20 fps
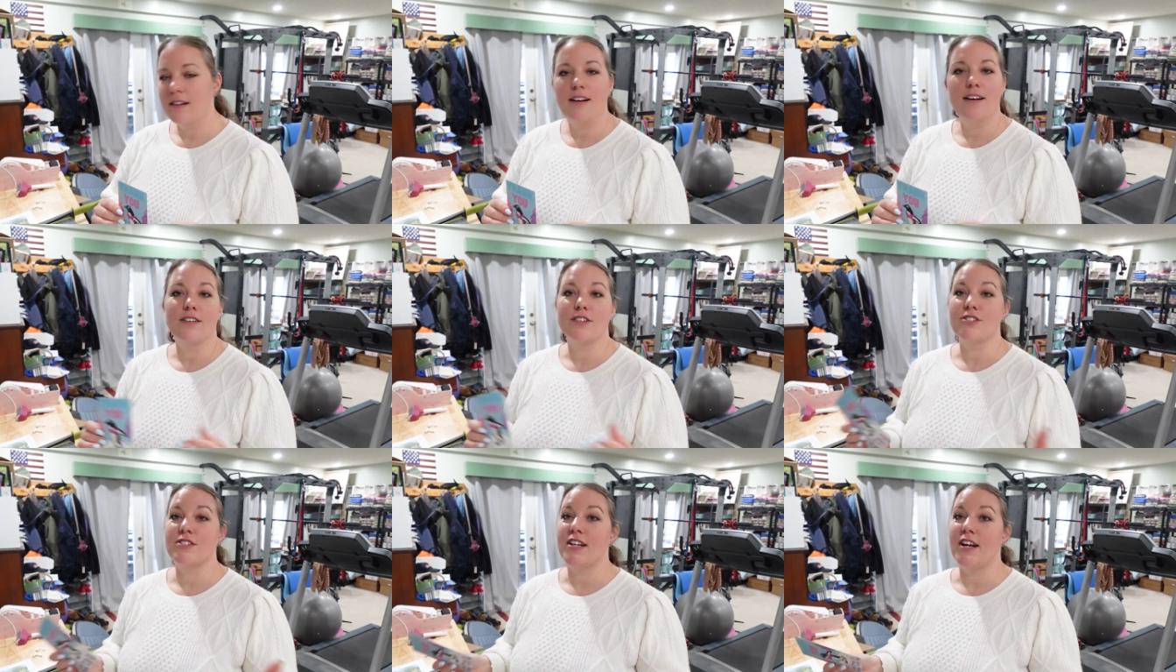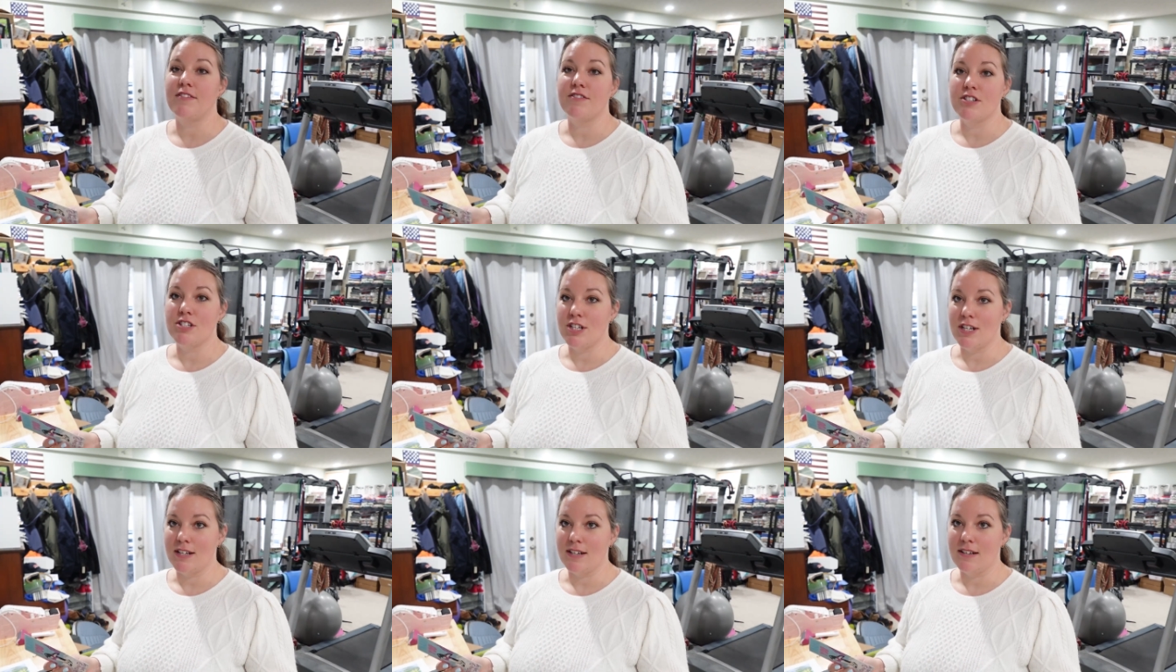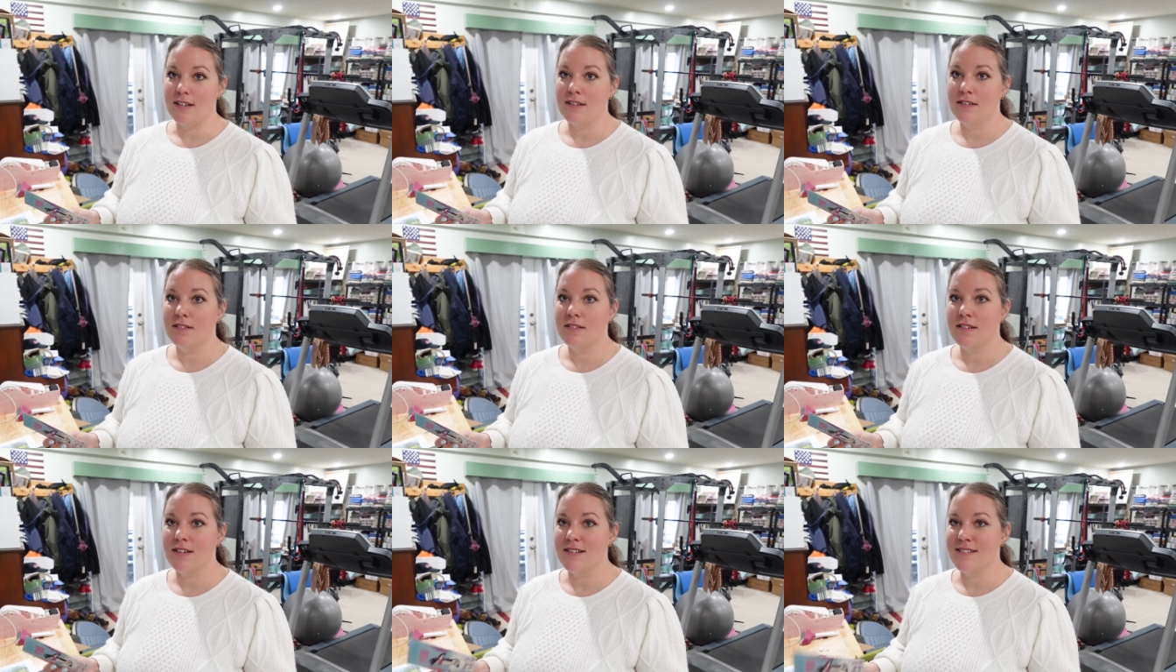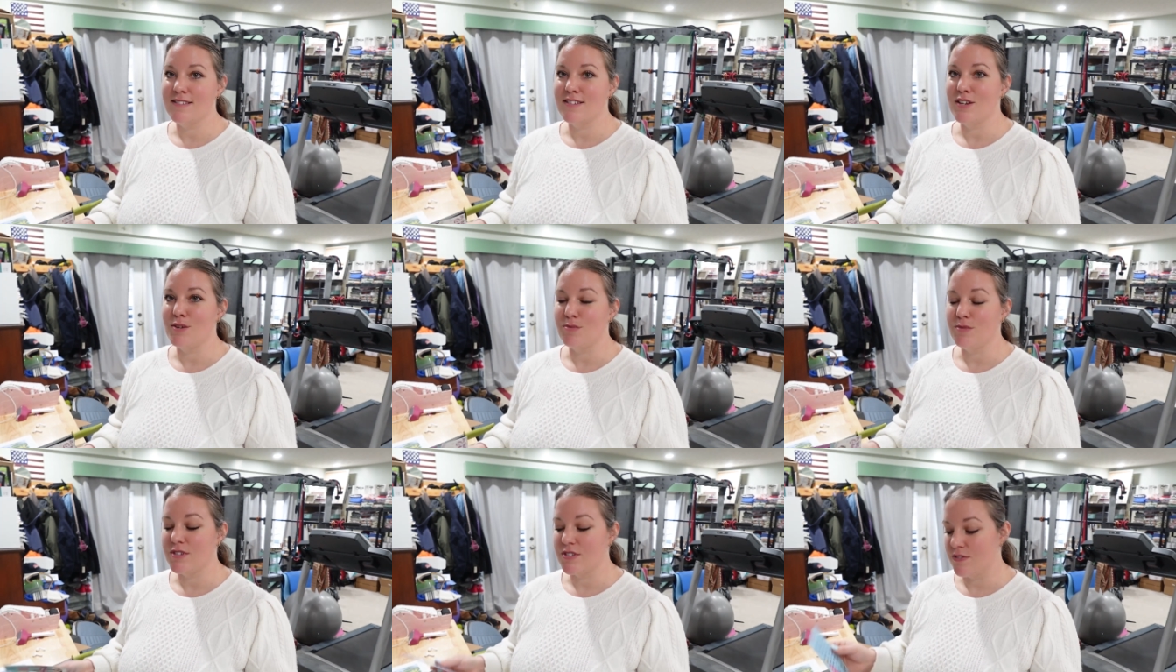I'll just have to check and
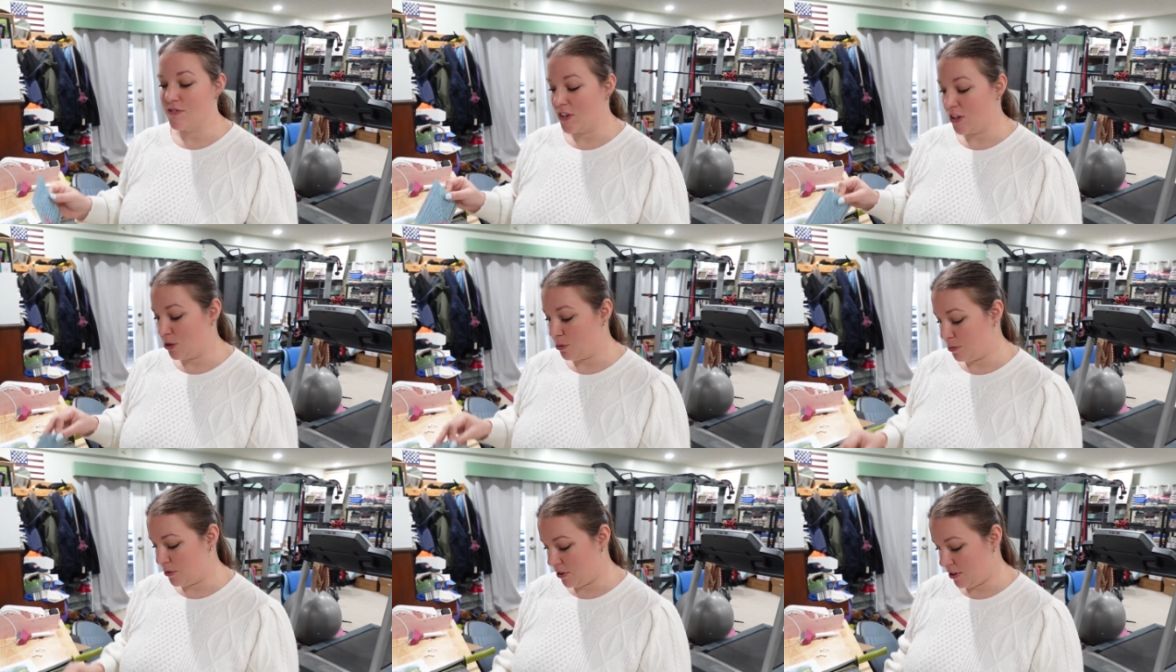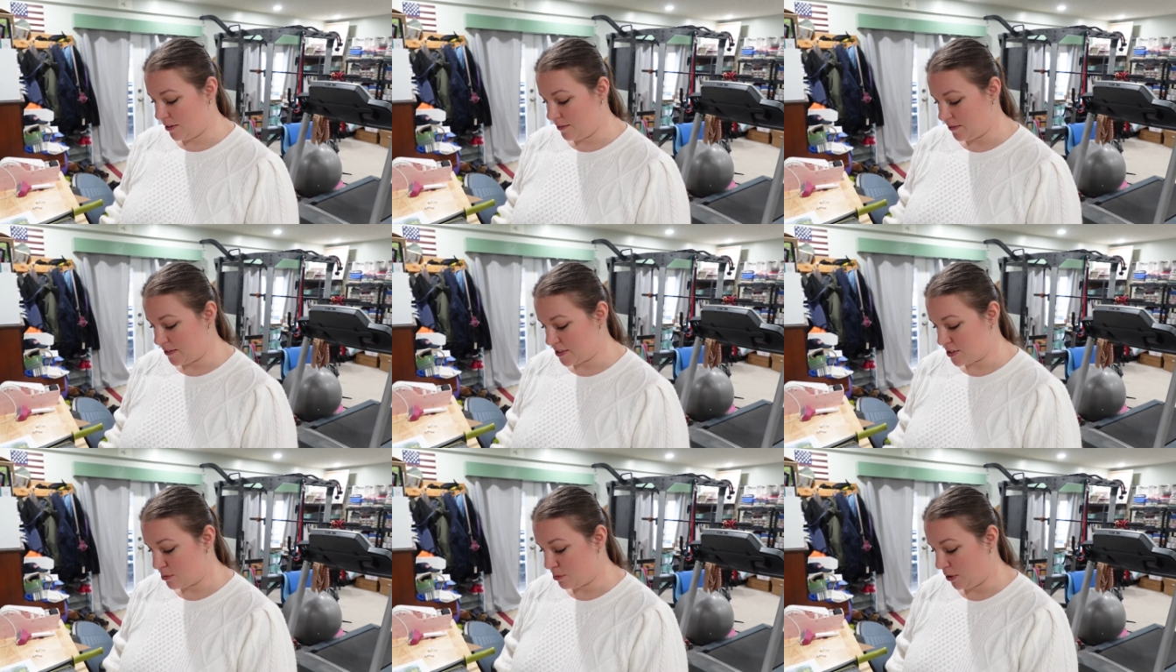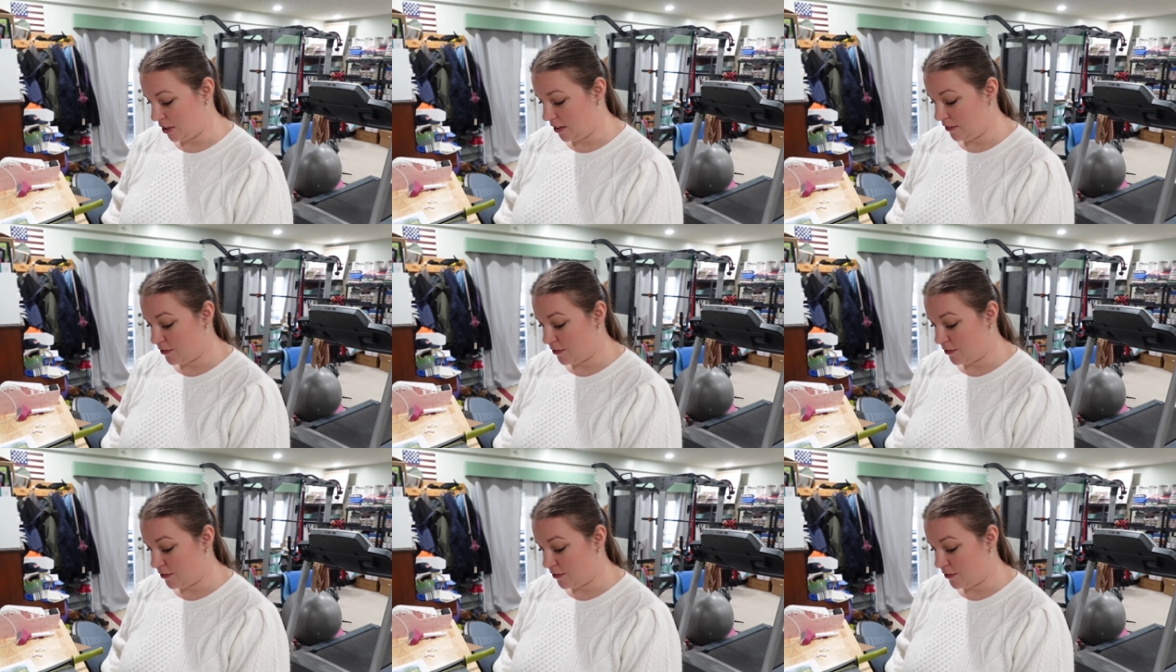see what's available on Vistaprint.